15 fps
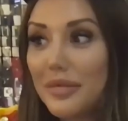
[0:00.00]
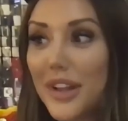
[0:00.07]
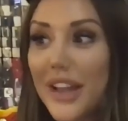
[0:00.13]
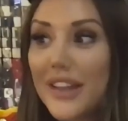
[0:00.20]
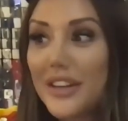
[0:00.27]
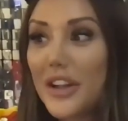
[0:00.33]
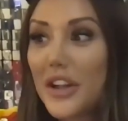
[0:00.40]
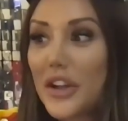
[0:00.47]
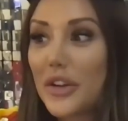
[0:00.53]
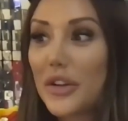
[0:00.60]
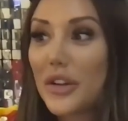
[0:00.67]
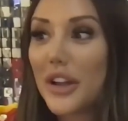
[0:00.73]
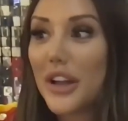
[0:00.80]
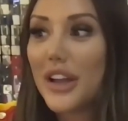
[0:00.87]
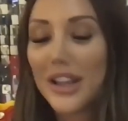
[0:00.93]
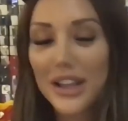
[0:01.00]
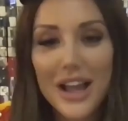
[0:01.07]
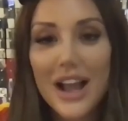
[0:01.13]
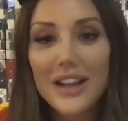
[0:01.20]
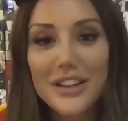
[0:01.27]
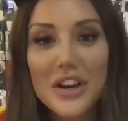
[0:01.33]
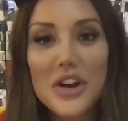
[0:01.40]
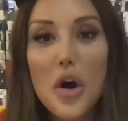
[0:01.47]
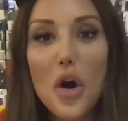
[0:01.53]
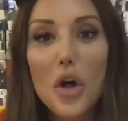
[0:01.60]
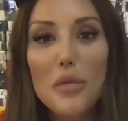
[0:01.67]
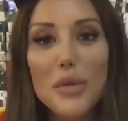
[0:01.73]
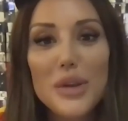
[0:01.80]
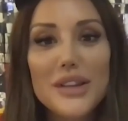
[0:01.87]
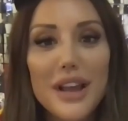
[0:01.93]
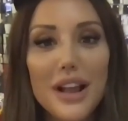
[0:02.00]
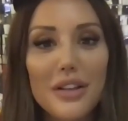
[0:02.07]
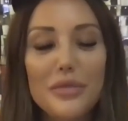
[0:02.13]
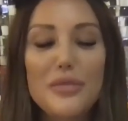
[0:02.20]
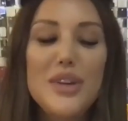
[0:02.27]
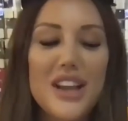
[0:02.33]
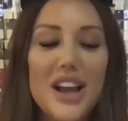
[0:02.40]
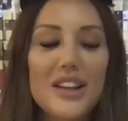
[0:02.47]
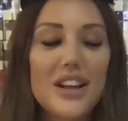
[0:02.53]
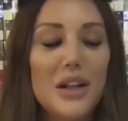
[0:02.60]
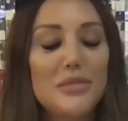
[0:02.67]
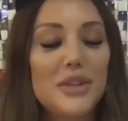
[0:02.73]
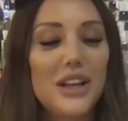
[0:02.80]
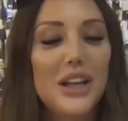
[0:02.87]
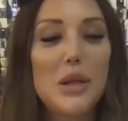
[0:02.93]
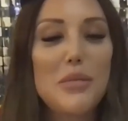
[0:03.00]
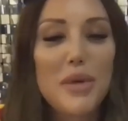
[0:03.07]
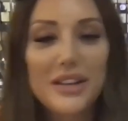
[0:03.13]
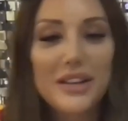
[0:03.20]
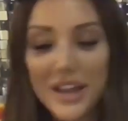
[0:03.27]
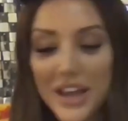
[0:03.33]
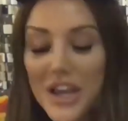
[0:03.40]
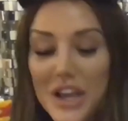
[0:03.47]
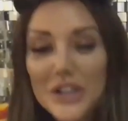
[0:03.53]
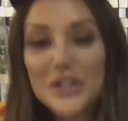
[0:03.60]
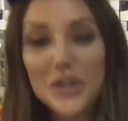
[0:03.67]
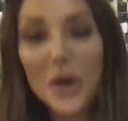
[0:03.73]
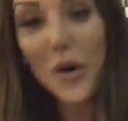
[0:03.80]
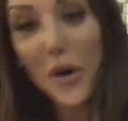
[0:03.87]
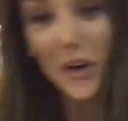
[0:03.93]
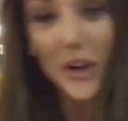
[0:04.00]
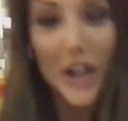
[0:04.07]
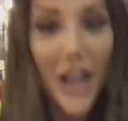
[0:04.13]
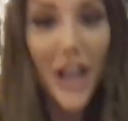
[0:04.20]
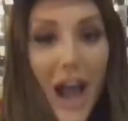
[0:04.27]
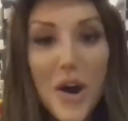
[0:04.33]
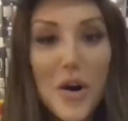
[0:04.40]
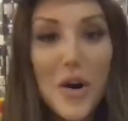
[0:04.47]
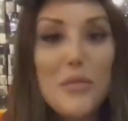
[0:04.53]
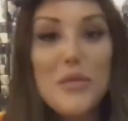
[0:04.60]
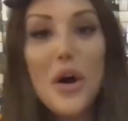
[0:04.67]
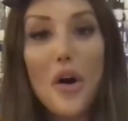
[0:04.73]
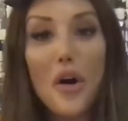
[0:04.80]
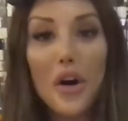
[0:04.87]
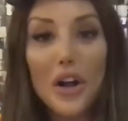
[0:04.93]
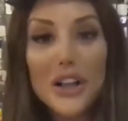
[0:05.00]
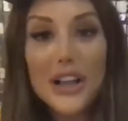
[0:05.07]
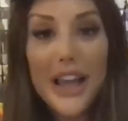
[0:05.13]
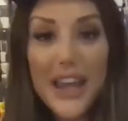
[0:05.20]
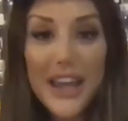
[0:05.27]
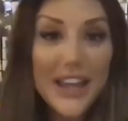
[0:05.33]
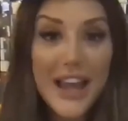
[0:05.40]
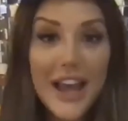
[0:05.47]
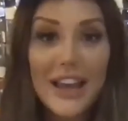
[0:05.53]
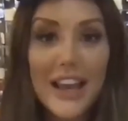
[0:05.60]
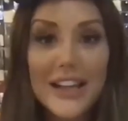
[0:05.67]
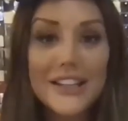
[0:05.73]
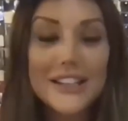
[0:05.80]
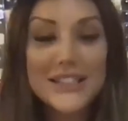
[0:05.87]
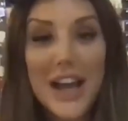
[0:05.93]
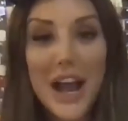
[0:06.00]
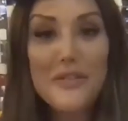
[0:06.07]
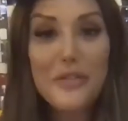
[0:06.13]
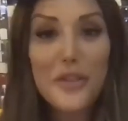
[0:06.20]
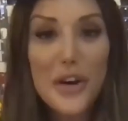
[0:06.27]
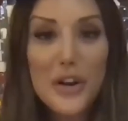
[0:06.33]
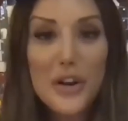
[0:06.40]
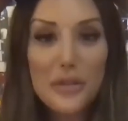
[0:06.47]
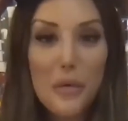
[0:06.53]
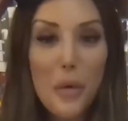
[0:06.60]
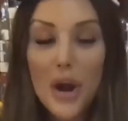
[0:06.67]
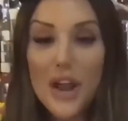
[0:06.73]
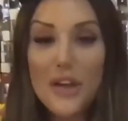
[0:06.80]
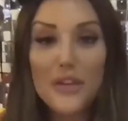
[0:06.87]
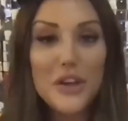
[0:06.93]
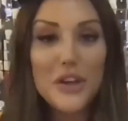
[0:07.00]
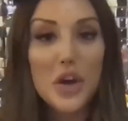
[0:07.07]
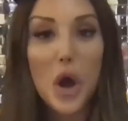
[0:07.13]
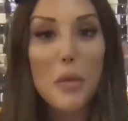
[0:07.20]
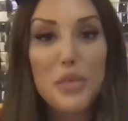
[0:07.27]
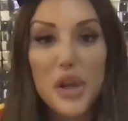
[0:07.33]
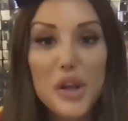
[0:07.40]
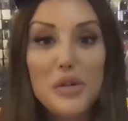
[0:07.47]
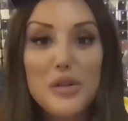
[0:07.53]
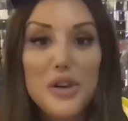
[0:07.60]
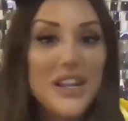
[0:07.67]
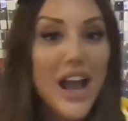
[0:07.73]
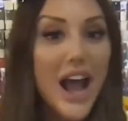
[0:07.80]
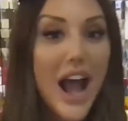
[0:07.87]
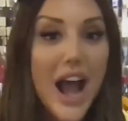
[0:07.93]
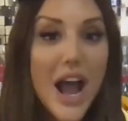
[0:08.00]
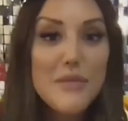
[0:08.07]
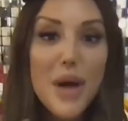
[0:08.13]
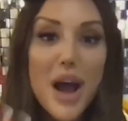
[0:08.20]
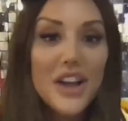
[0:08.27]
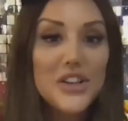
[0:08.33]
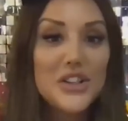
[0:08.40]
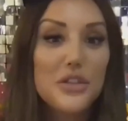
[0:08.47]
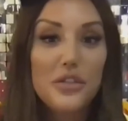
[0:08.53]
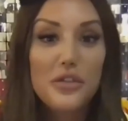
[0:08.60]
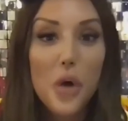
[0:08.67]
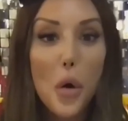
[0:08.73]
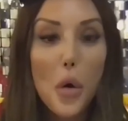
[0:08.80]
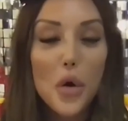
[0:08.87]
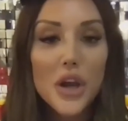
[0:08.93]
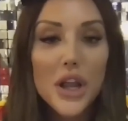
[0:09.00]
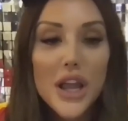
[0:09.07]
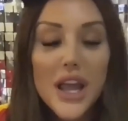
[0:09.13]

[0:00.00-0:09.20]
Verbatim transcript: isn't it lovely? I did it all myself. My dad helped a little bit. So I hope you're all here, like sat in front of whatever, your computer, your iPad, your phone.